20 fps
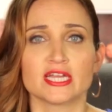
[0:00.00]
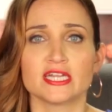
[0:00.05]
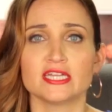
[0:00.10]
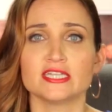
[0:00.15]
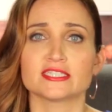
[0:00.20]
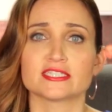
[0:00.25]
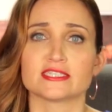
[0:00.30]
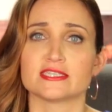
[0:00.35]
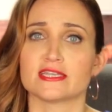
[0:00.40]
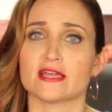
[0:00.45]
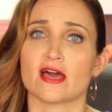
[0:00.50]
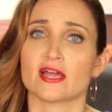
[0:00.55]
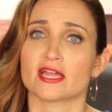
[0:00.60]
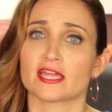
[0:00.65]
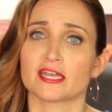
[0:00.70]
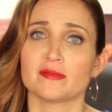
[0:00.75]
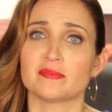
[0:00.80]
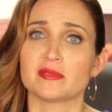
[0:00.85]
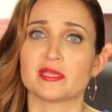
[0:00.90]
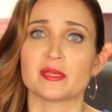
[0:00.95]
and it's not
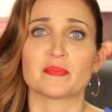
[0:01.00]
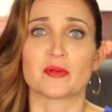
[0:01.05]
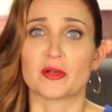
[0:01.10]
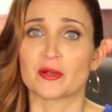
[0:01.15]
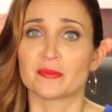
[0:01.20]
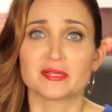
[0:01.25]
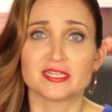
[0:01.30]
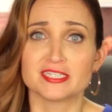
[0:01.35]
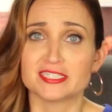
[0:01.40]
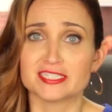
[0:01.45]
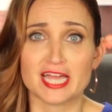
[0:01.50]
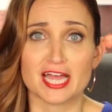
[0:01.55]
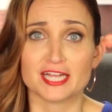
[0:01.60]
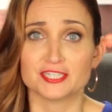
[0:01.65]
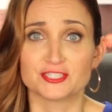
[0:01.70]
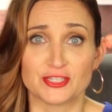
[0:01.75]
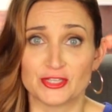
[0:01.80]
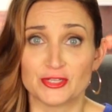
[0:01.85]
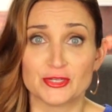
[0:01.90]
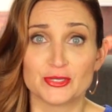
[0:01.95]
going to be a permanent
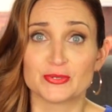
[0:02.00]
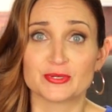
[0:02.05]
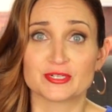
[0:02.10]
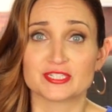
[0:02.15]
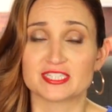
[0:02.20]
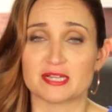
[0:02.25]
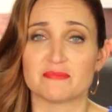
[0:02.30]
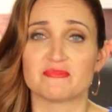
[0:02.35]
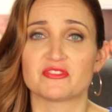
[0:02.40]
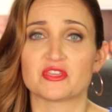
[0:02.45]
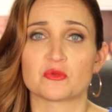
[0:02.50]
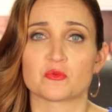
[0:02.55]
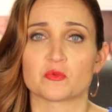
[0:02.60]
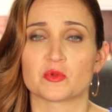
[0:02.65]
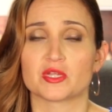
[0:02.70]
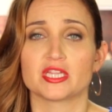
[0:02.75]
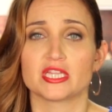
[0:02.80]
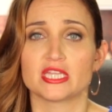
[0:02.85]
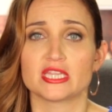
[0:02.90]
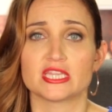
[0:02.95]
tattoo or something
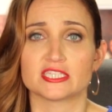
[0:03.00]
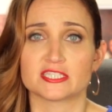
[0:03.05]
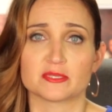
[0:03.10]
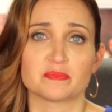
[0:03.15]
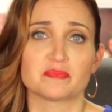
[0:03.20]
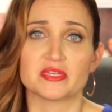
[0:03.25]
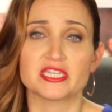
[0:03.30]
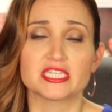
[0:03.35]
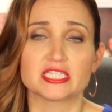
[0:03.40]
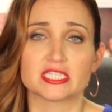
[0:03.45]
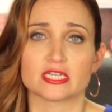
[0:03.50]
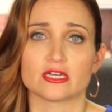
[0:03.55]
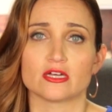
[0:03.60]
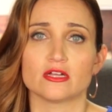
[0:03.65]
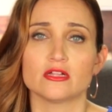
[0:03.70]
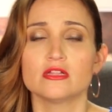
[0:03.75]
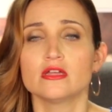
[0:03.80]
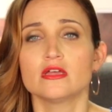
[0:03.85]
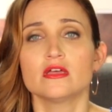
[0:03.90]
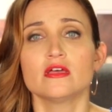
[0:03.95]
really that's a big
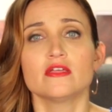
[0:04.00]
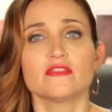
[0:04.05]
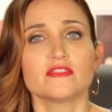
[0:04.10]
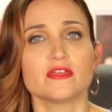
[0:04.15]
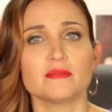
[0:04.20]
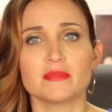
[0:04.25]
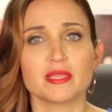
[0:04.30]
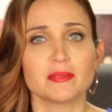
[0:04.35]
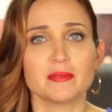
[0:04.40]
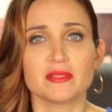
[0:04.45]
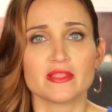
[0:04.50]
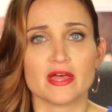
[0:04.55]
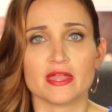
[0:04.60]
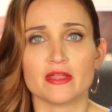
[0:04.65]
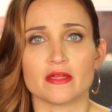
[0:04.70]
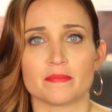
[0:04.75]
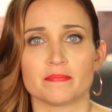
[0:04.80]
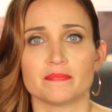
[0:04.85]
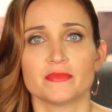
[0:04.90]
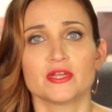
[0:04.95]
deal, then maybe let
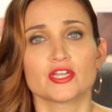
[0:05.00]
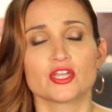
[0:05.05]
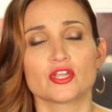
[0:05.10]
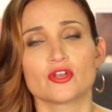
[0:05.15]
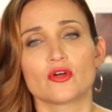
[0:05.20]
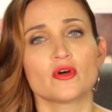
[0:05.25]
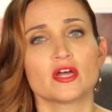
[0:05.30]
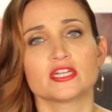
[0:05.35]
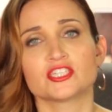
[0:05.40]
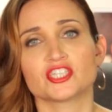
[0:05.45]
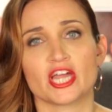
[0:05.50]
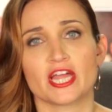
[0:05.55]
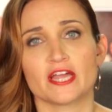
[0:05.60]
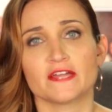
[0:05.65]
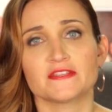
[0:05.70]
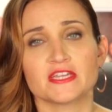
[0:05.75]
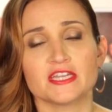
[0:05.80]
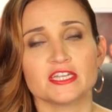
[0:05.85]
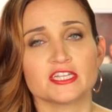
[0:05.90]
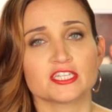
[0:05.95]
them. You know, a
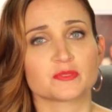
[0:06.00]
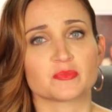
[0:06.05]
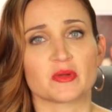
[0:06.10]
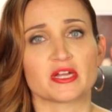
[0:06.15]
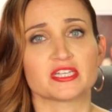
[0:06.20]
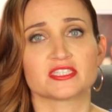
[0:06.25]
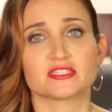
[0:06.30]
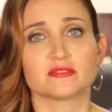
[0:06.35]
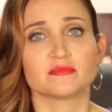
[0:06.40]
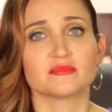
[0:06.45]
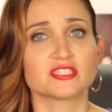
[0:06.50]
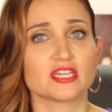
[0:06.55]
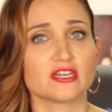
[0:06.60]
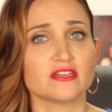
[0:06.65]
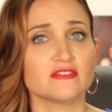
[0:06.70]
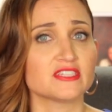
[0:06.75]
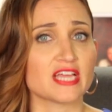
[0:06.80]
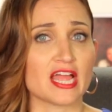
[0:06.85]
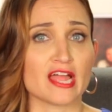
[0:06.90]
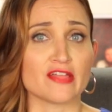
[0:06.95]
child can express
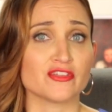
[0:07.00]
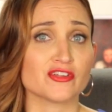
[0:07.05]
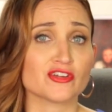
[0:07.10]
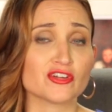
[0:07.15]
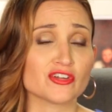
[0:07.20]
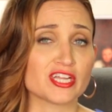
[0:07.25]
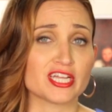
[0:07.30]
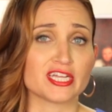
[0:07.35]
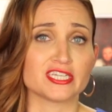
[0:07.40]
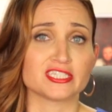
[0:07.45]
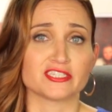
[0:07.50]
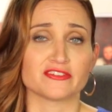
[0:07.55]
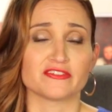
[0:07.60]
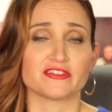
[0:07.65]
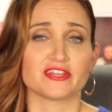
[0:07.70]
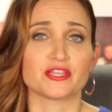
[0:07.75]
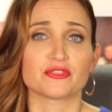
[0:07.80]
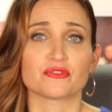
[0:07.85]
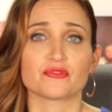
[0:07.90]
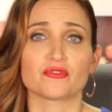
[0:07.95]
themselves and their
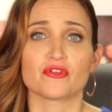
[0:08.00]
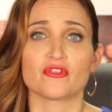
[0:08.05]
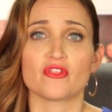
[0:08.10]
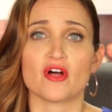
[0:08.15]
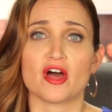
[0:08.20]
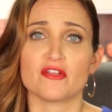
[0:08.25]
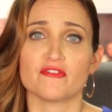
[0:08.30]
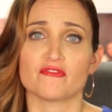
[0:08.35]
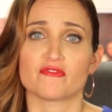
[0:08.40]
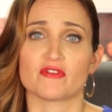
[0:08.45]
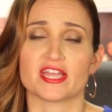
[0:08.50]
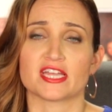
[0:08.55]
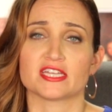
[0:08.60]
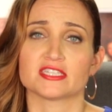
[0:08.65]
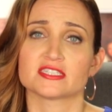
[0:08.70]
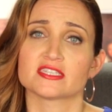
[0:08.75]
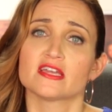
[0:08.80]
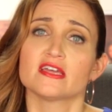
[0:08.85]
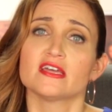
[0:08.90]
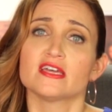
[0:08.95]
creativity through a lot of
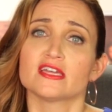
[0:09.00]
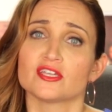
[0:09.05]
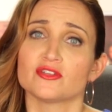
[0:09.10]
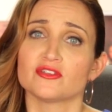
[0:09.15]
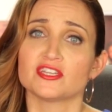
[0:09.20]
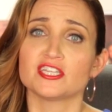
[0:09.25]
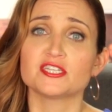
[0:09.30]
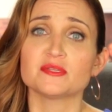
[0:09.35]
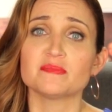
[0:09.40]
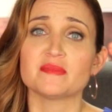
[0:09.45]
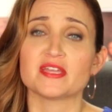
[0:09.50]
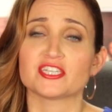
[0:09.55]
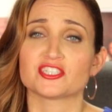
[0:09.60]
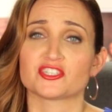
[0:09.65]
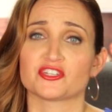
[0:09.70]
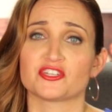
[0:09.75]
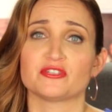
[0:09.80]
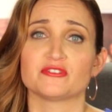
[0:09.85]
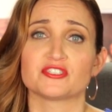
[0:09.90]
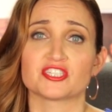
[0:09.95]
ways. You need to make
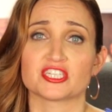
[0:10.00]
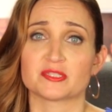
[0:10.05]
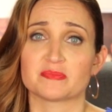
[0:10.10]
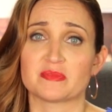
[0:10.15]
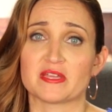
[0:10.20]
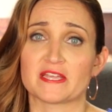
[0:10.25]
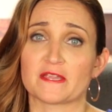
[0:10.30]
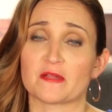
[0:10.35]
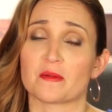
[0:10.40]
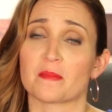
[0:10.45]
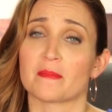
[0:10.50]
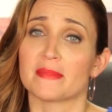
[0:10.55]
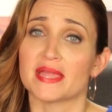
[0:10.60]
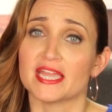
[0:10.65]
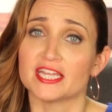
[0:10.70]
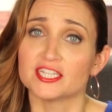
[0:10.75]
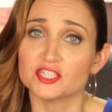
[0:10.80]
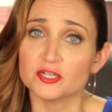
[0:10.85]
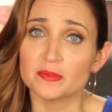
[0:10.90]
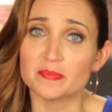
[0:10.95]
sure you just pick your
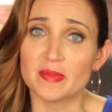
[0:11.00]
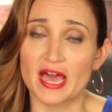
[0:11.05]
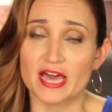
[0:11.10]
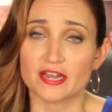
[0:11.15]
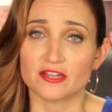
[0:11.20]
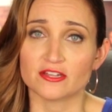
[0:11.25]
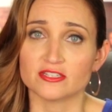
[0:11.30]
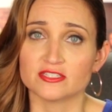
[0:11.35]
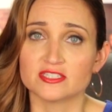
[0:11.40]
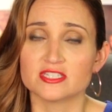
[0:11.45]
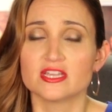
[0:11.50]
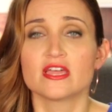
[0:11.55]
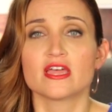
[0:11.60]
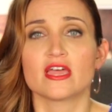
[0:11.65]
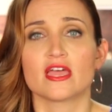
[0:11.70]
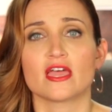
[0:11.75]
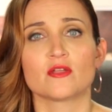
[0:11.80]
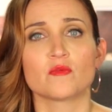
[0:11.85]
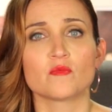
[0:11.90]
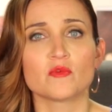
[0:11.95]
major battles,
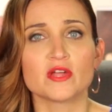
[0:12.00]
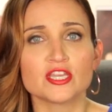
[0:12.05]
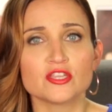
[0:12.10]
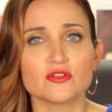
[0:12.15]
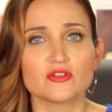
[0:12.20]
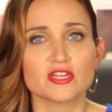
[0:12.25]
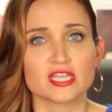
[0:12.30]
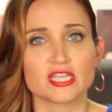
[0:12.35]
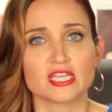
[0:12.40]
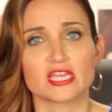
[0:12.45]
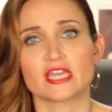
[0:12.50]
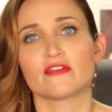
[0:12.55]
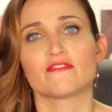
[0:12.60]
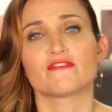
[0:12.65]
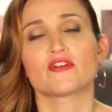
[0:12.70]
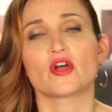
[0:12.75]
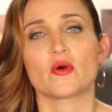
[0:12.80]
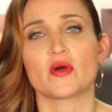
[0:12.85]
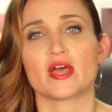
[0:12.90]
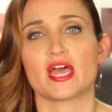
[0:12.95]
and when you can
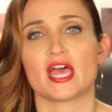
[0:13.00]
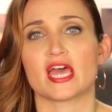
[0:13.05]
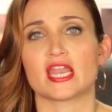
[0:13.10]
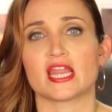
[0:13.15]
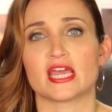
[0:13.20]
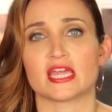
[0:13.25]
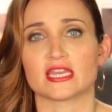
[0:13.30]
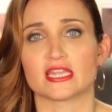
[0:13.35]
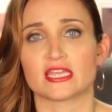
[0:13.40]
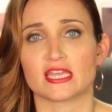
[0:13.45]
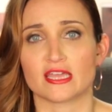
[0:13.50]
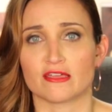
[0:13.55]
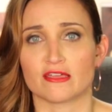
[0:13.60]
give, go ahead and